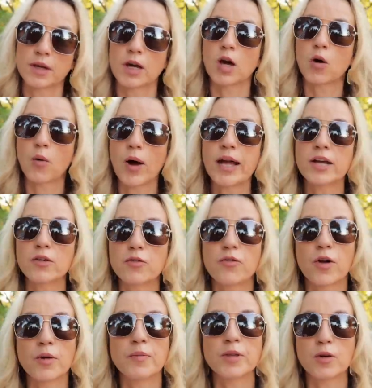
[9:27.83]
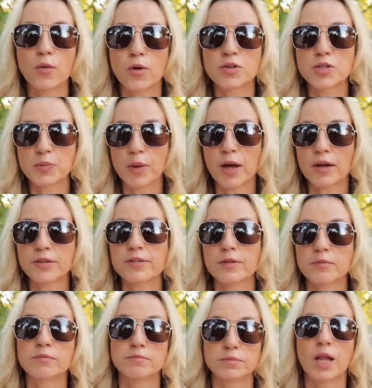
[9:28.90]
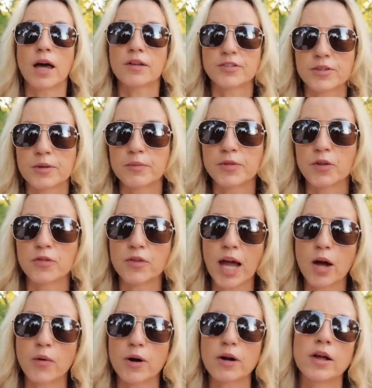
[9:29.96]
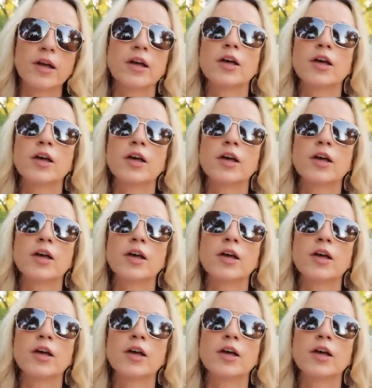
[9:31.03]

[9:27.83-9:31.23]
acquired from the orange blossom, the flower.